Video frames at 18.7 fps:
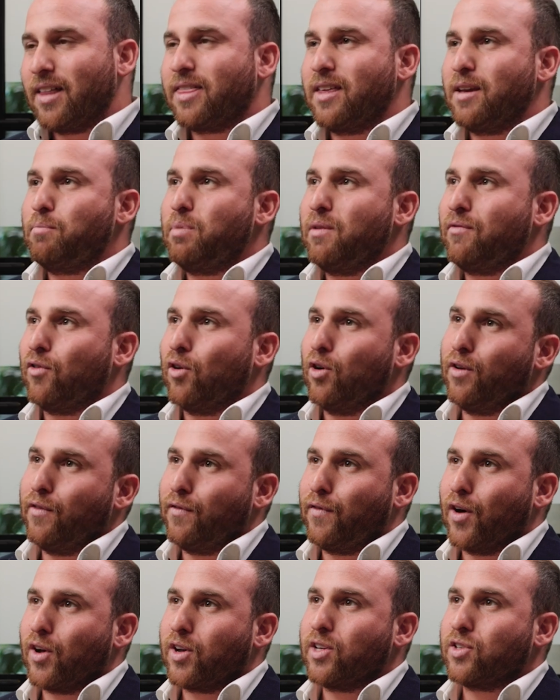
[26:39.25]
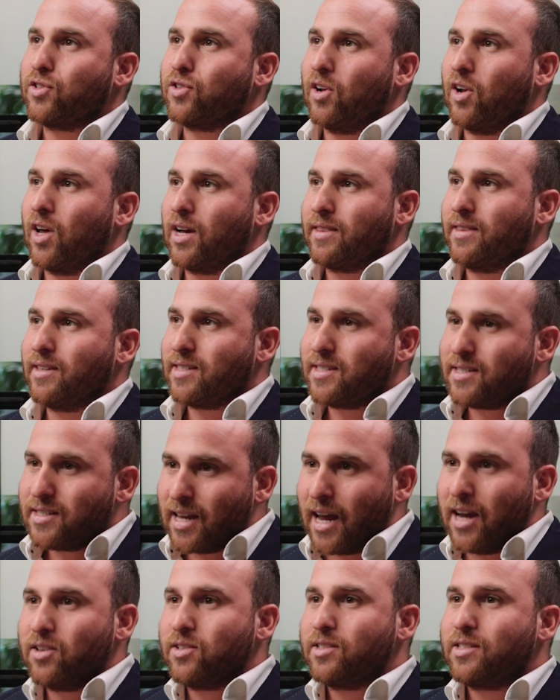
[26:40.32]
think before you focus on like the
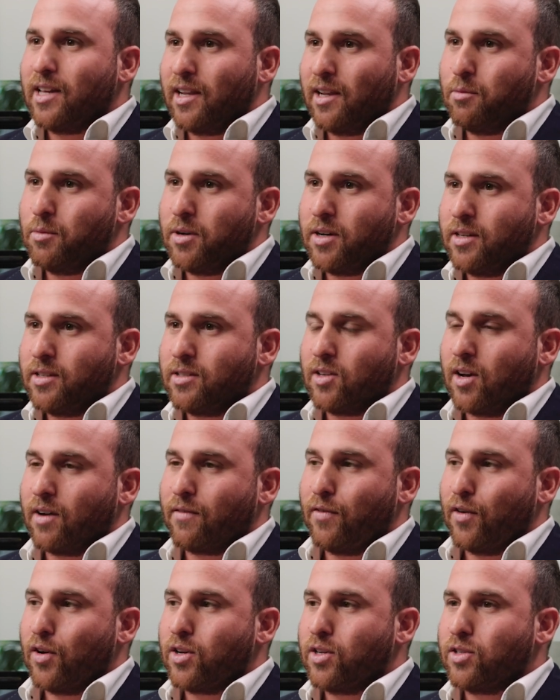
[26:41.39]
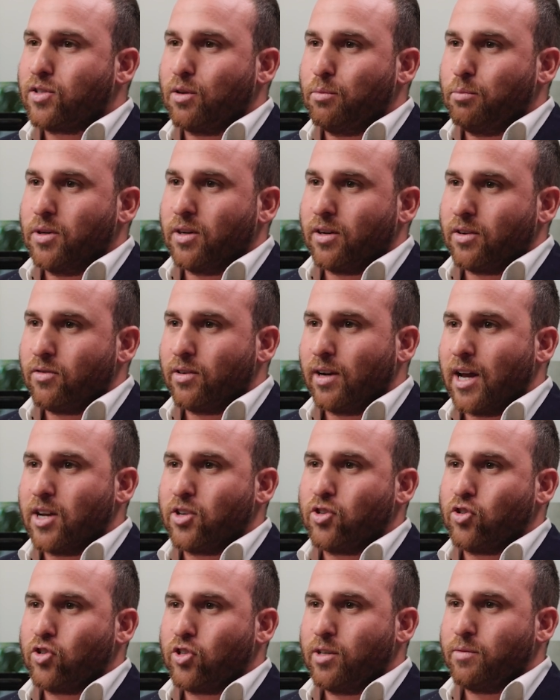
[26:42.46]
sales element is like focus on building
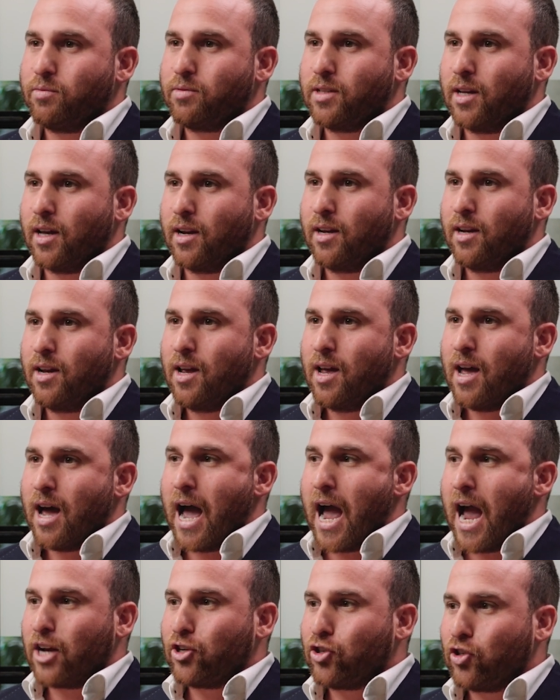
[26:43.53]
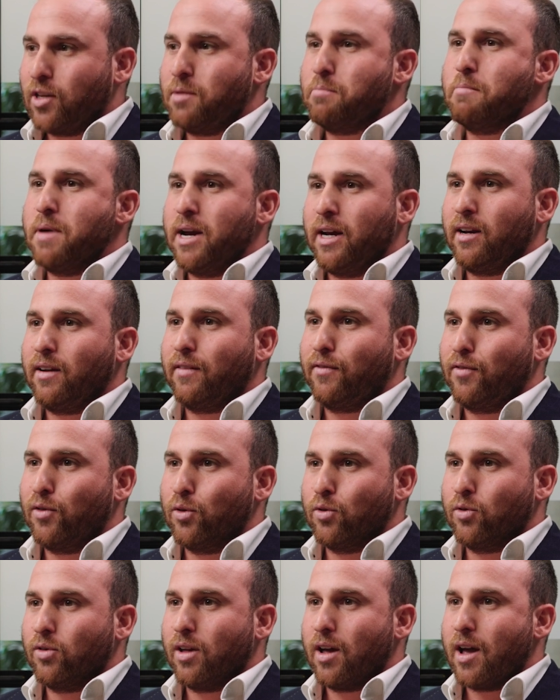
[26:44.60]
relationships that are actually
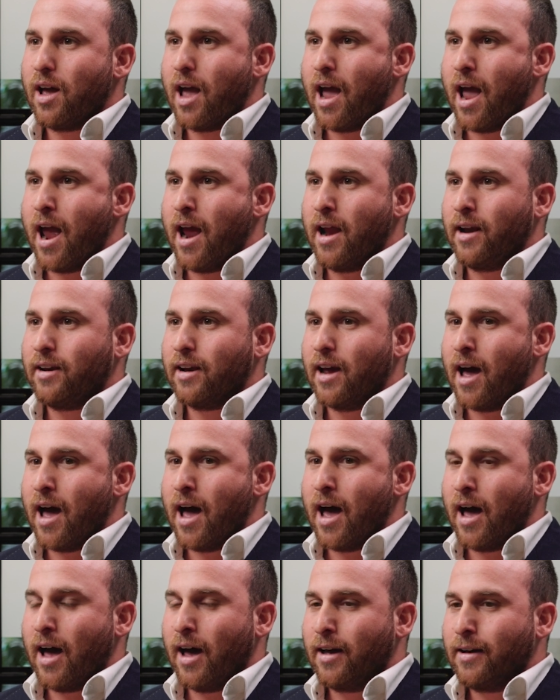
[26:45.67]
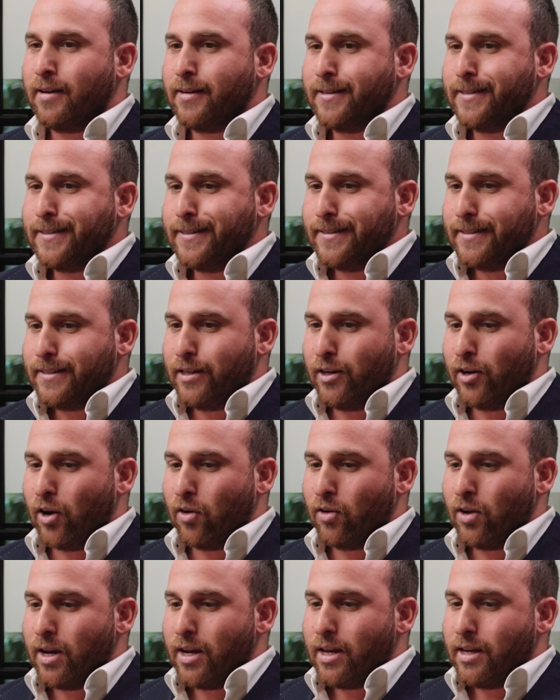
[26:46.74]
meaningful and you
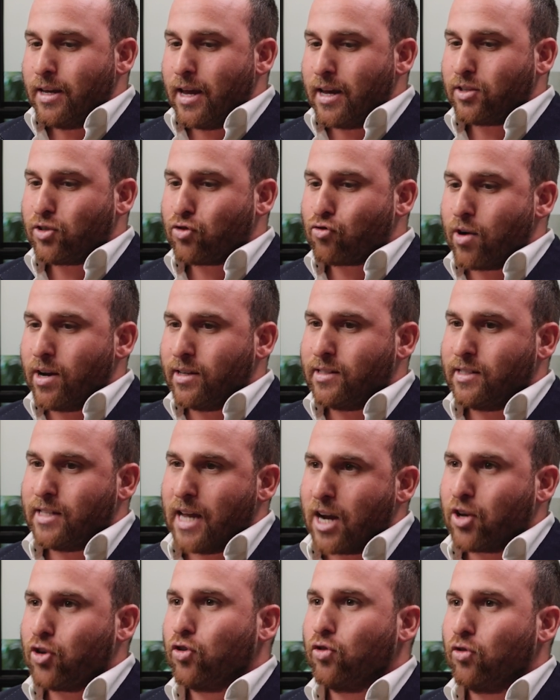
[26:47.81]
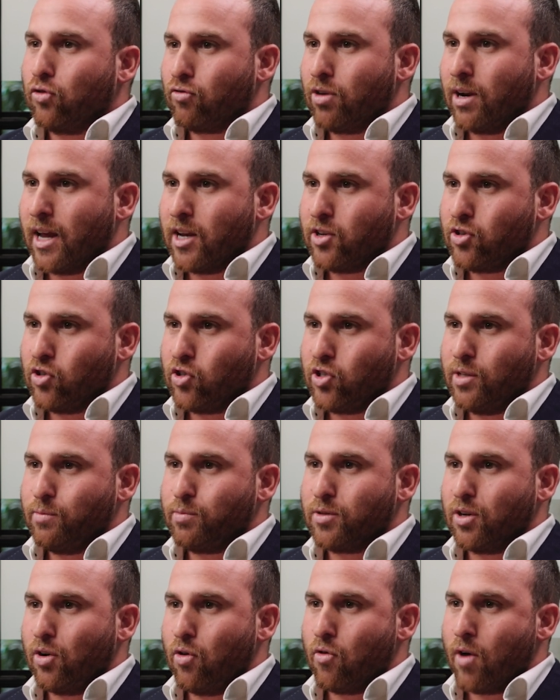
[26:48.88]
know, yes, transactional
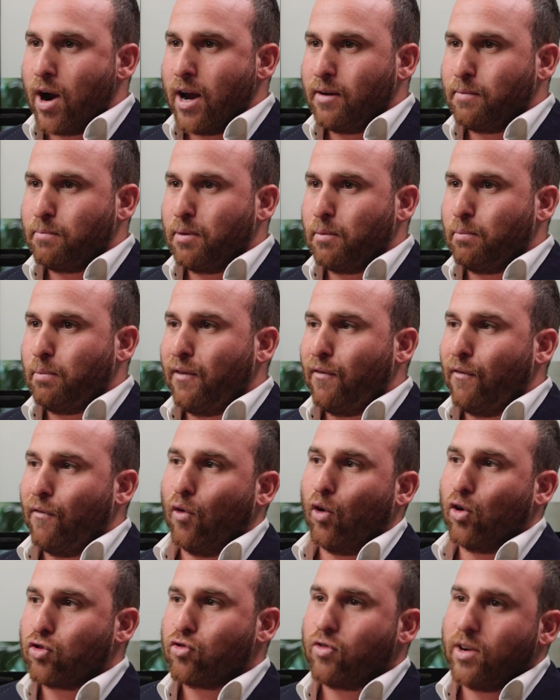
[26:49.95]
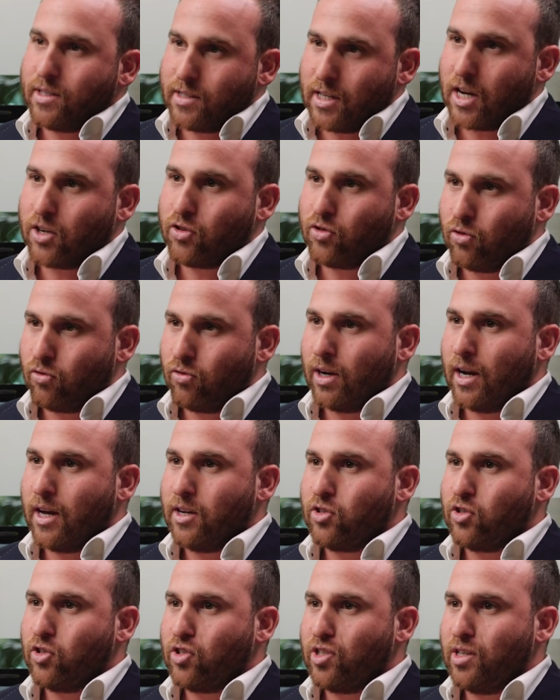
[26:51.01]
relationships are great, but before transactional
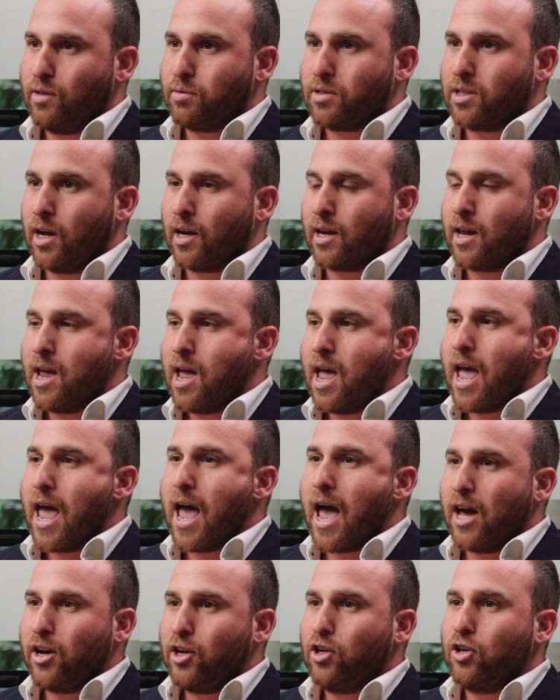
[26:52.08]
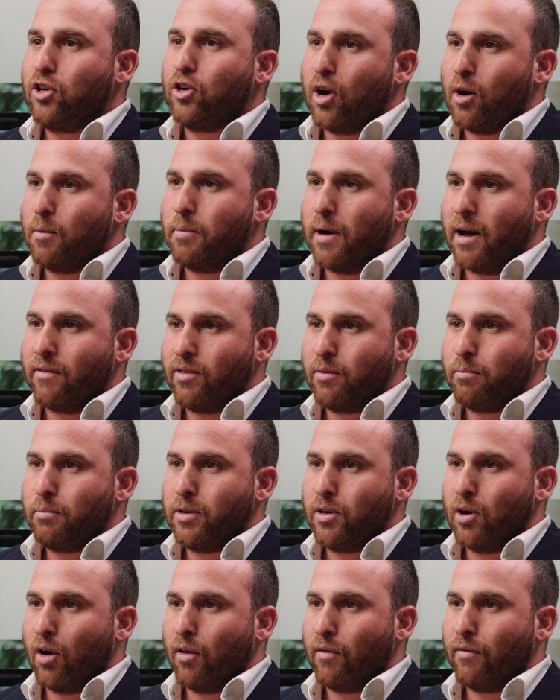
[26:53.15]
relationships, like how do you go above and
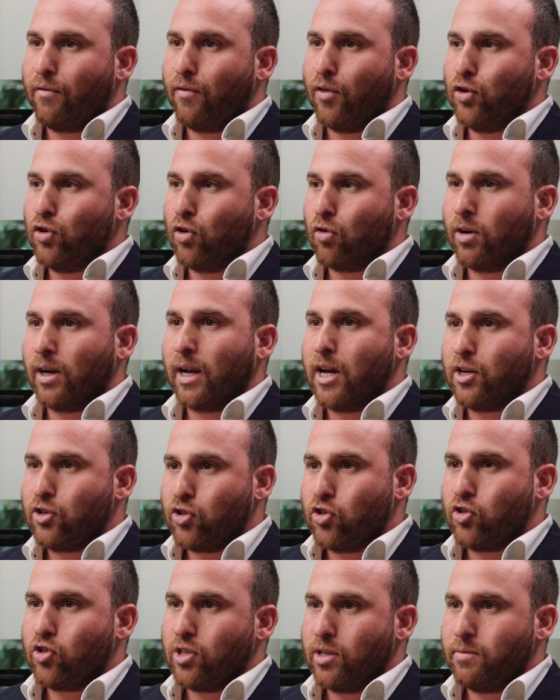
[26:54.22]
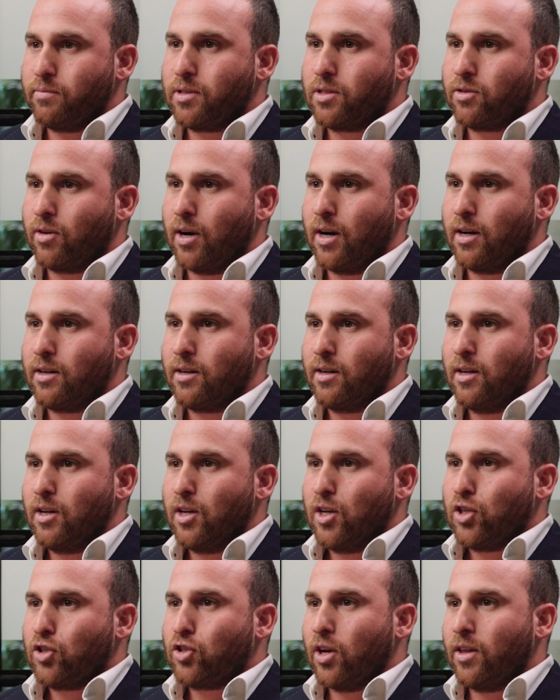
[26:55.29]
beyond for your relationships, right?
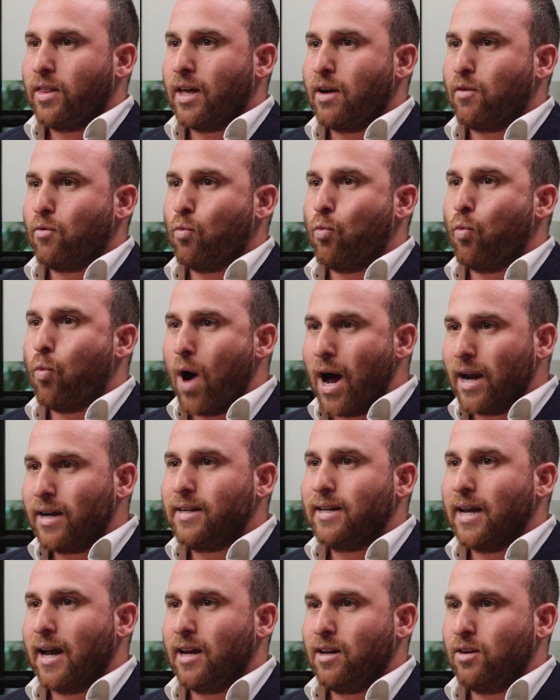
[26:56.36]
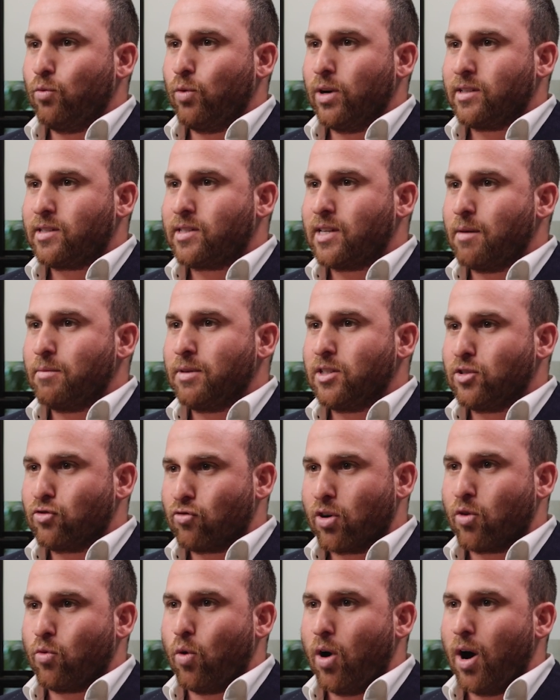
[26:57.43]
So that one day when something's
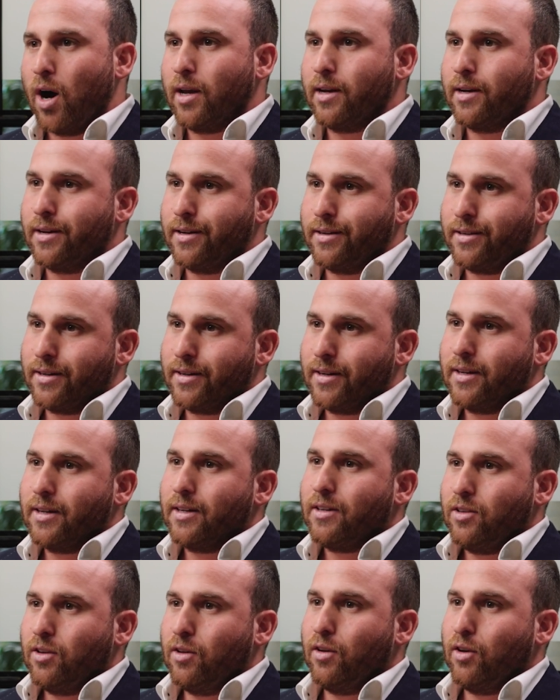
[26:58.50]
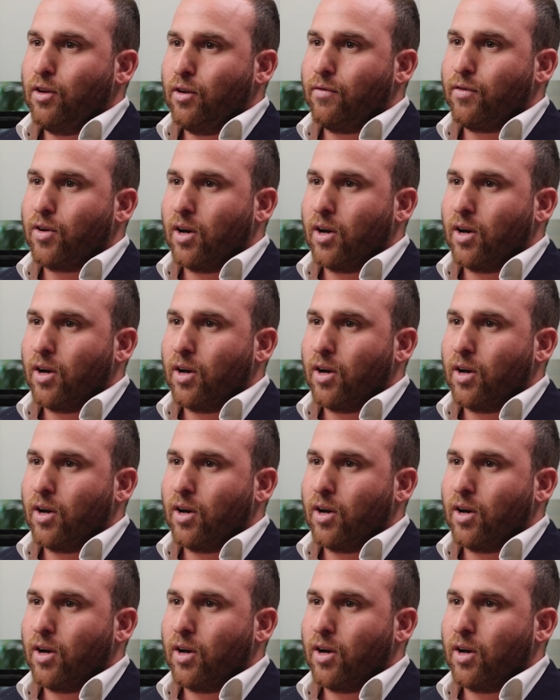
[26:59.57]
required, you've